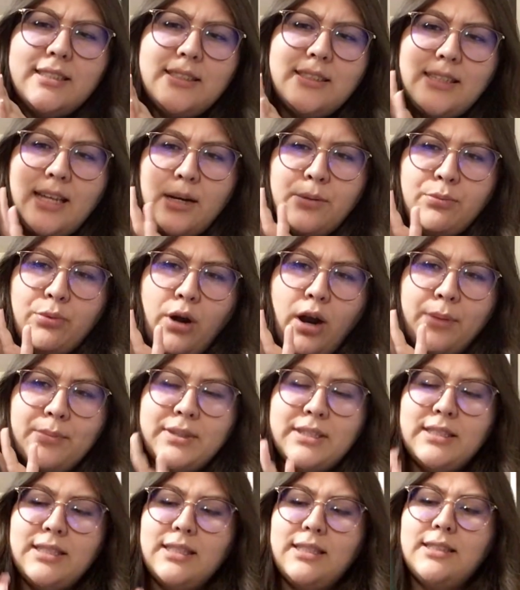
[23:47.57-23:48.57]
and
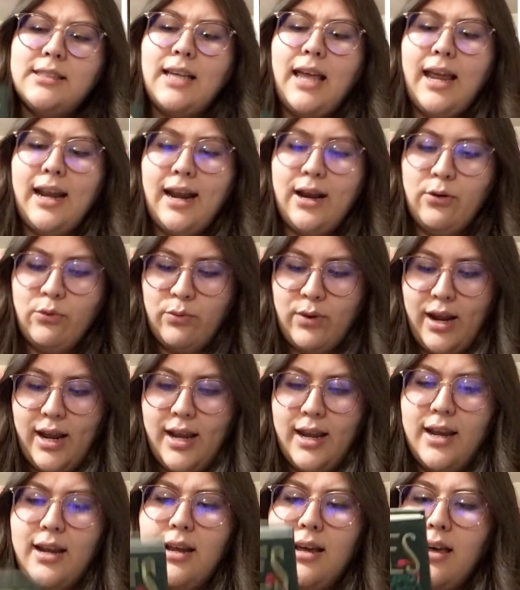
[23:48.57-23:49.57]
Promises, and I
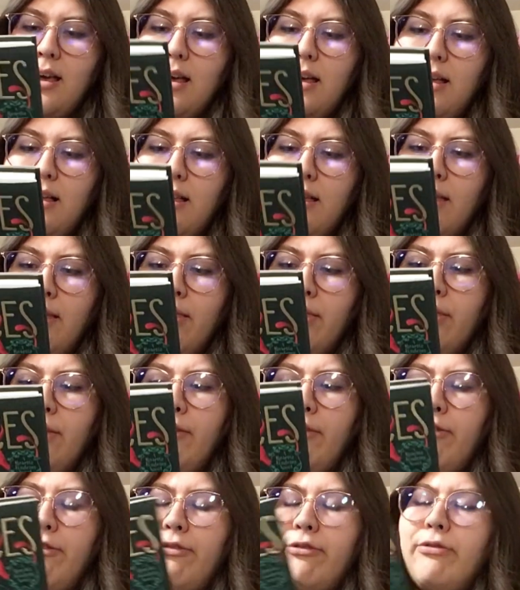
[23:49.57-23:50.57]
read the
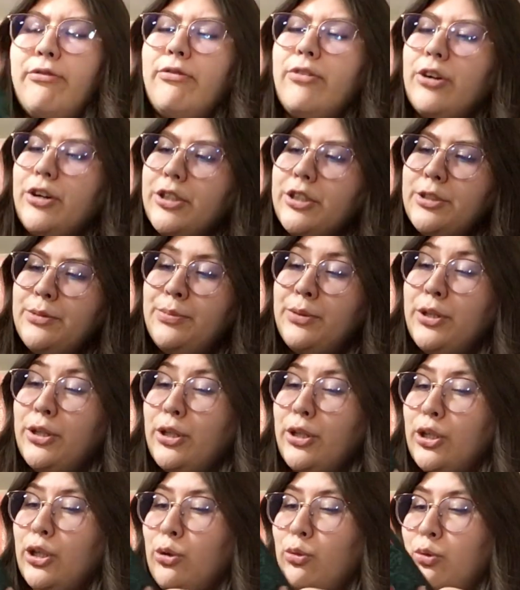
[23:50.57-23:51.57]
first
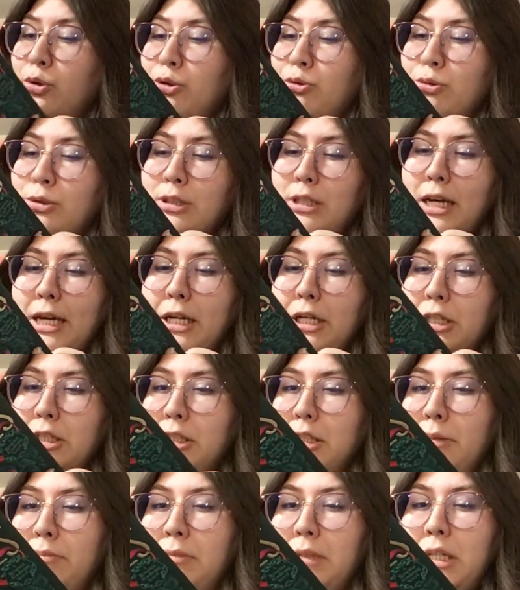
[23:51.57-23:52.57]
book, which was like
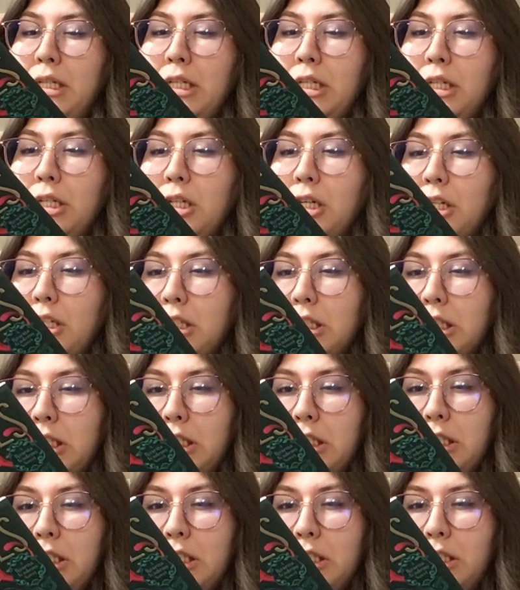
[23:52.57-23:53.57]
something in
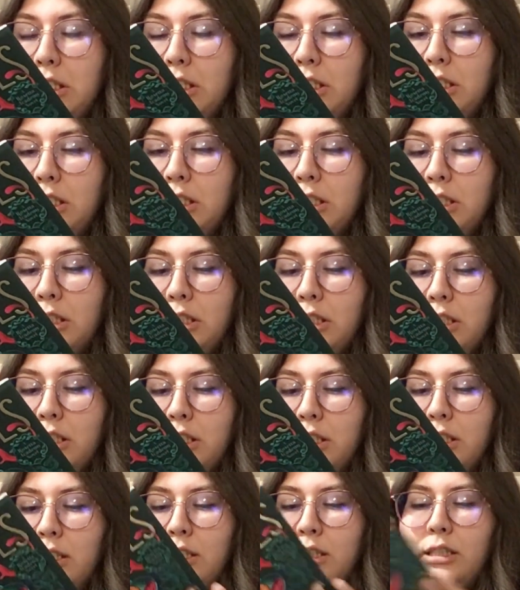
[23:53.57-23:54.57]
curses,
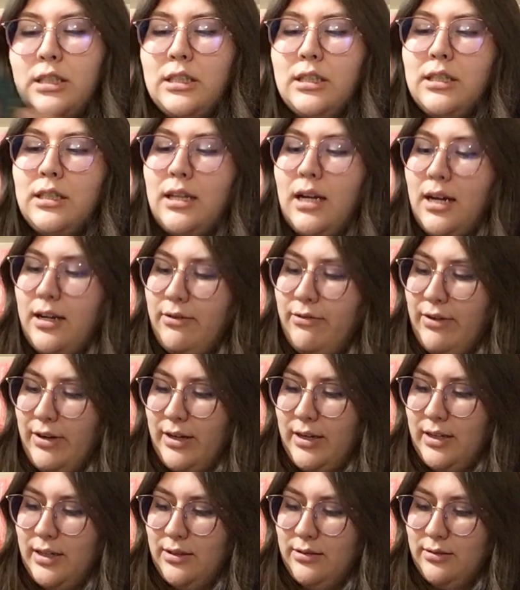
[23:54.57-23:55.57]
not
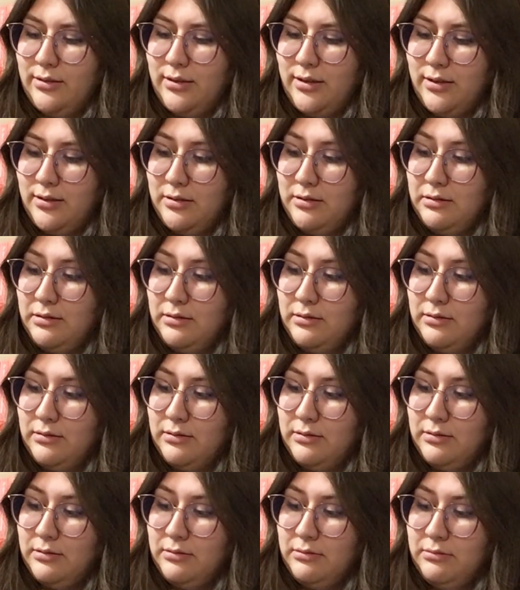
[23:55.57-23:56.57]
Fairy Tales and Curses.
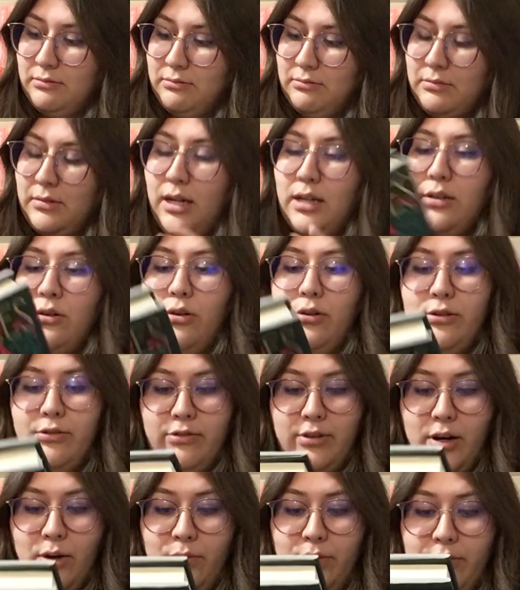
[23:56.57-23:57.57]
I totally
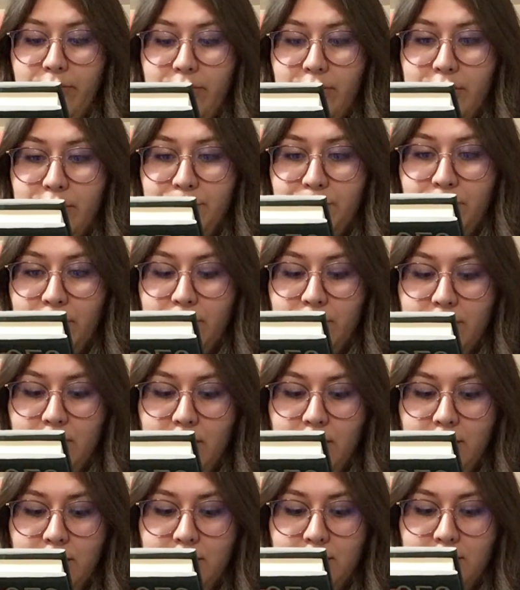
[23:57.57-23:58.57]
forgot what the first book was
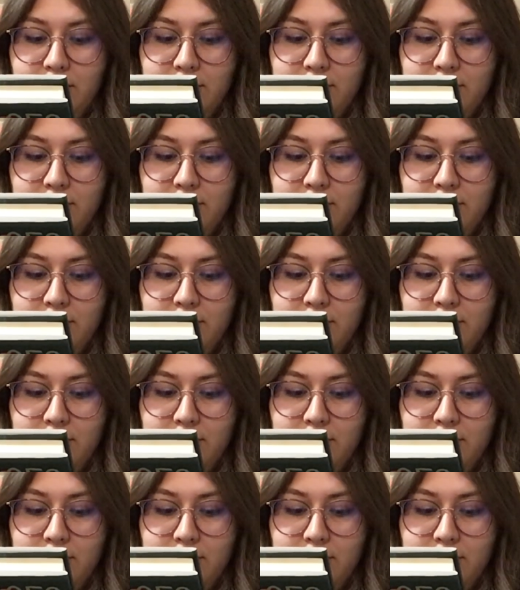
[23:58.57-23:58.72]
called,